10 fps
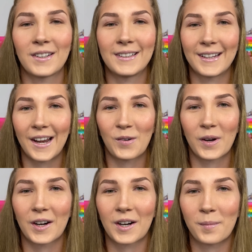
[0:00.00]
Today we
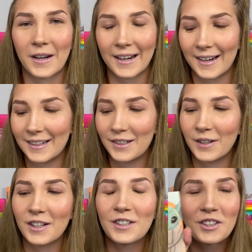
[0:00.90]
are going to be getting into
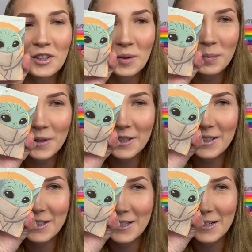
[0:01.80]
this super
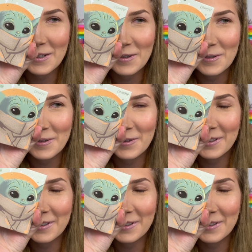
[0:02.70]
cute